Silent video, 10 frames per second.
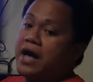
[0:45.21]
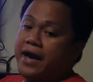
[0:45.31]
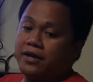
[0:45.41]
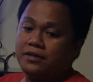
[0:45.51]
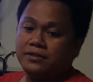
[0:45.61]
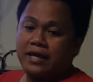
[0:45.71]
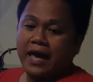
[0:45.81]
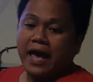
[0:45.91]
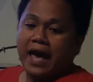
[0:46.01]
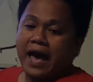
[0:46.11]
ions
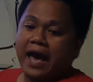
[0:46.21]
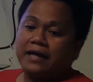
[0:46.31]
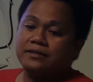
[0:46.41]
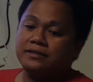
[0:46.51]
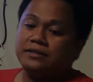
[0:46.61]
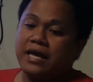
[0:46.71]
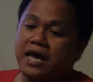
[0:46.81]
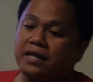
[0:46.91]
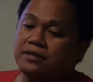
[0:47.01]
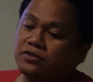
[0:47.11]
as
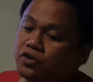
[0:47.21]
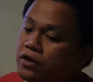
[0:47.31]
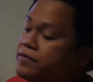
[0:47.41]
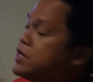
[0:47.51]
they dissolve